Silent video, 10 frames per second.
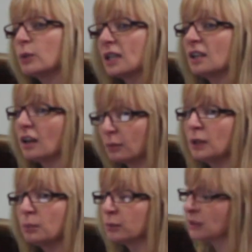quite a lot of
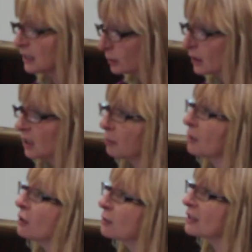people, we're seeing quite a lot of
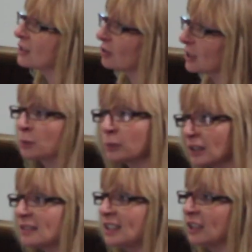borrowers in distress, but we're
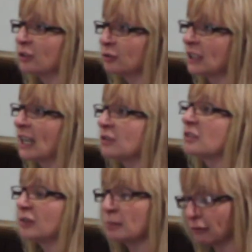not seeing
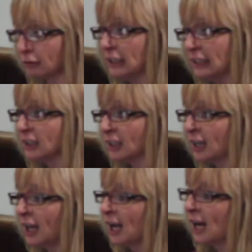100,000 of them every year.
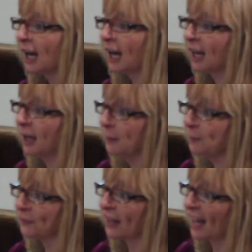
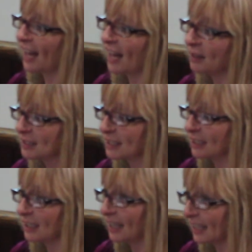And
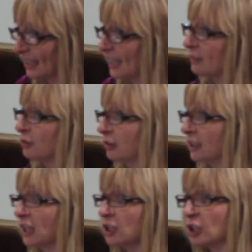again, if you're
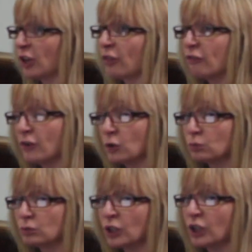engaging on the
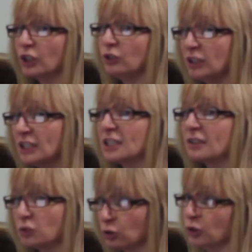phone, you need to
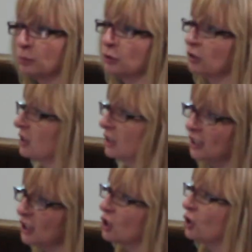have done your budget. You
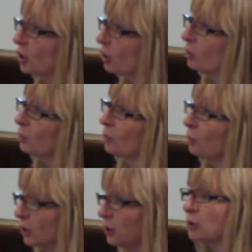need to know
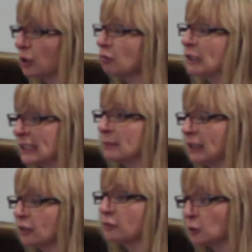what you can
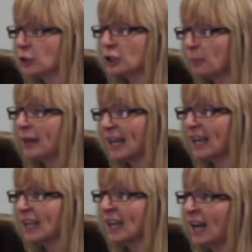reasonably afford to
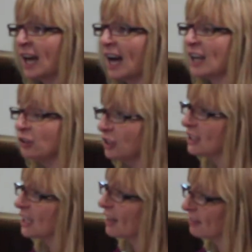pay, and you
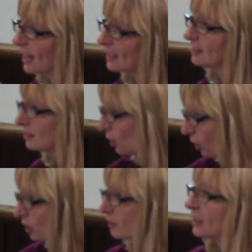need to have had
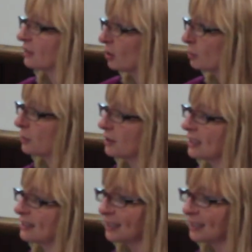all of that thought process.